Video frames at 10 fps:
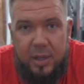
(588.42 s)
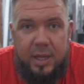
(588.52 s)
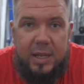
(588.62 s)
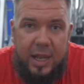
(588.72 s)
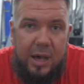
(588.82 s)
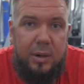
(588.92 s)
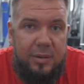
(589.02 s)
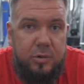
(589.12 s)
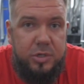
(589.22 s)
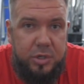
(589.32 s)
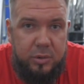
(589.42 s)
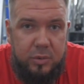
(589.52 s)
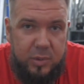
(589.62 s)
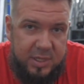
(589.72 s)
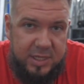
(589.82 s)
And now I will show you
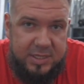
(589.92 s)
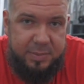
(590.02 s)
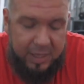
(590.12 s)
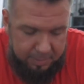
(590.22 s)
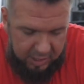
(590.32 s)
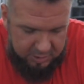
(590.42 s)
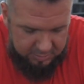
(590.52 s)
what I speak about.